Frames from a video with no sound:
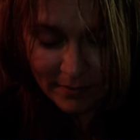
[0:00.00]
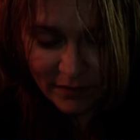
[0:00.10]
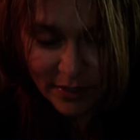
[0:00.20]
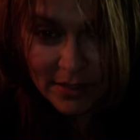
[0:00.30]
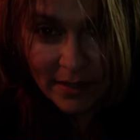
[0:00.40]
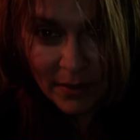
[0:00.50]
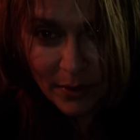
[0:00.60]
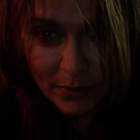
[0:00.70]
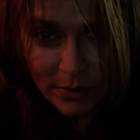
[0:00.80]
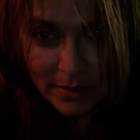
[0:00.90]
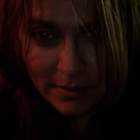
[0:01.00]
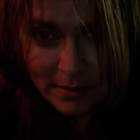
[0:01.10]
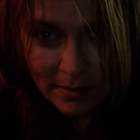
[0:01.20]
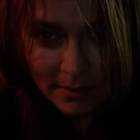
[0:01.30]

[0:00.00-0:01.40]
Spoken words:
fishnet hose.